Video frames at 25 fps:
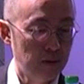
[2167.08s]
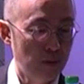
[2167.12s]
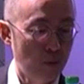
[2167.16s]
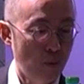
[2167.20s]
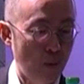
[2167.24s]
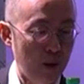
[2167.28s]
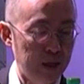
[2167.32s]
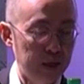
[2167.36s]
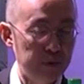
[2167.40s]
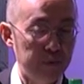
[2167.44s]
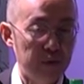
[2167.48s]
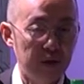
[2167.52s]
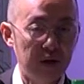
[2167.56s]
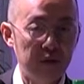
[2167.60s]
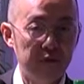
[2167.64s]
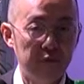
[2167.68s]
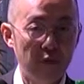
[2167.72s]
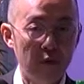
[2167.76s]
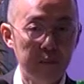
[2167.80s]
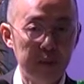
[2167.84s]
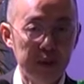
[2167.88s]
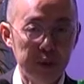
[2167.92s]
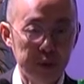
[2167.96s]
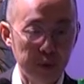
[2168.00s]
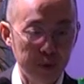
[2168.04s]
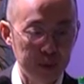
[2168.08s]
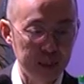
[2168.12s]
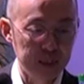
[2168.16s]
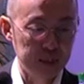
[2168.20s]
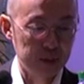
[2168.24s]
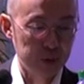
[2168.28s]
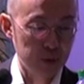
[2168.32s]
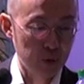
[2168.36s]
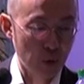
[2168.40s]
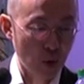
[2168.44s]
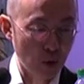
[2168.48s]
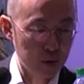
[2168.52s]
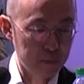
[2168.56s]
whether we form a union
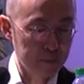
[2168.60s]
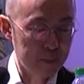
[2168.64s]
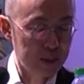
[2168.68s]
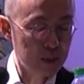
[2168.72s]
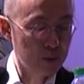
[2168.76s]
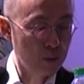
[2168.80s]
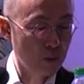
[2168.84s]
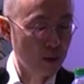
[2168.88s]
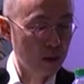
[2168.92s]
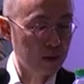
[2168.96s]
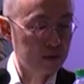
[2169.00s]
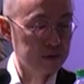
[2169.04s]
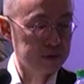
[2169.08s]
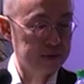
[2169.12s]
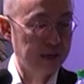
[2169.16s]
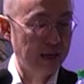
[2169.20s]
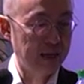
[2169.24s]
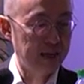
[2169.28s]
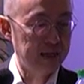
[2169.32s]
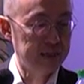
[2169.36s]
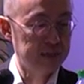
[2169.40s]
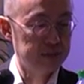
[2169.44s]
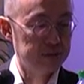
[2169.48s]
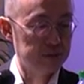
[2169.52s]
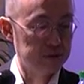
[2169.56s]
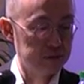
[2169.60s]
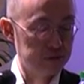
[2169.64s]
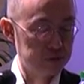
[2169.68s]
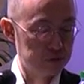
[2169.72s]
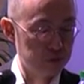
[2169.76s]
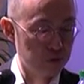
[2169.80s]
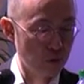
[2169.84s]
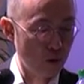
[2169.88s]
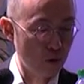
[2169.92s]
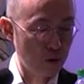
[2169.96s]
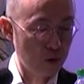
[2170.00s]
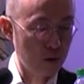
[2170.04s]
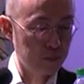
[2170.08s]
or not, meanwhile, there is
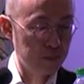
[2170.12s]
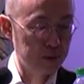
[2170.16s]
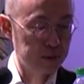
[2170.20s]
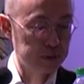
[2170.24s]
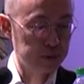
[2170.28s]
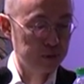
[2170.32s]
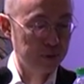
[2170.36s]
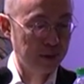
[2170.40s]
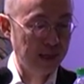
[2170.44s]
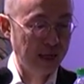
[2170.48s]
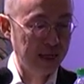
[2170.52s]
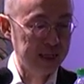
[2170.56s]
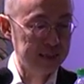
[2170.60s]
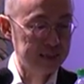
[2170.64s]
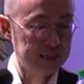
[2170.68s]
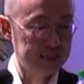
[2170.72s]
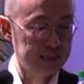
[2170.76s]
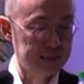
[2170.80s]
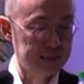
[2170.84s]
strong commercial gains